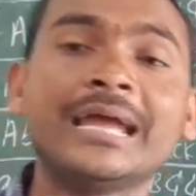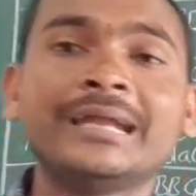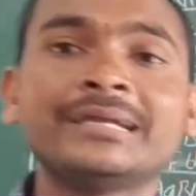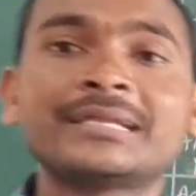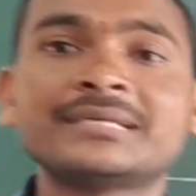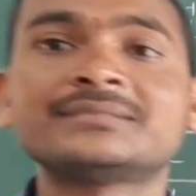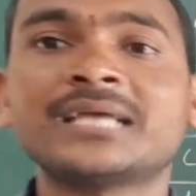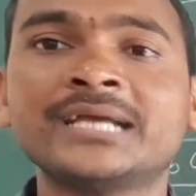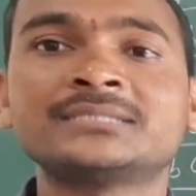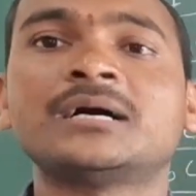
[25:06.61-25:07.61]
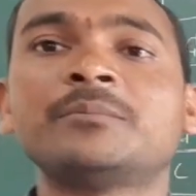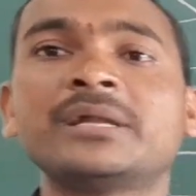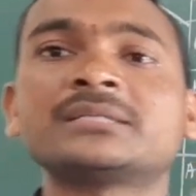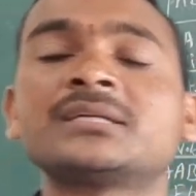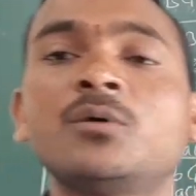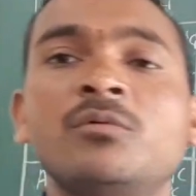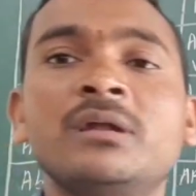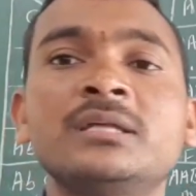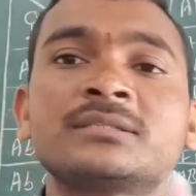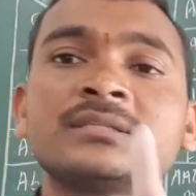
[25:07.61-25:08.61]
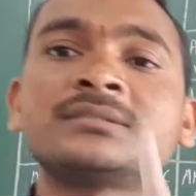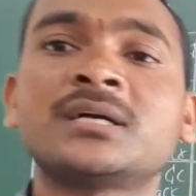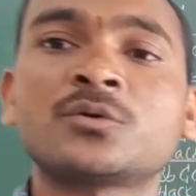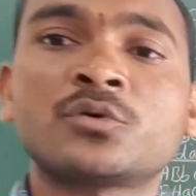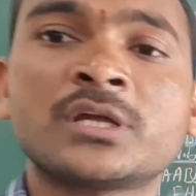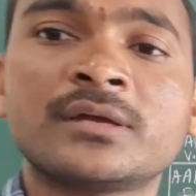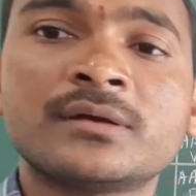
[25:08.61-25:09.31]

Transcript: entrance examination. Now we will discuss that only.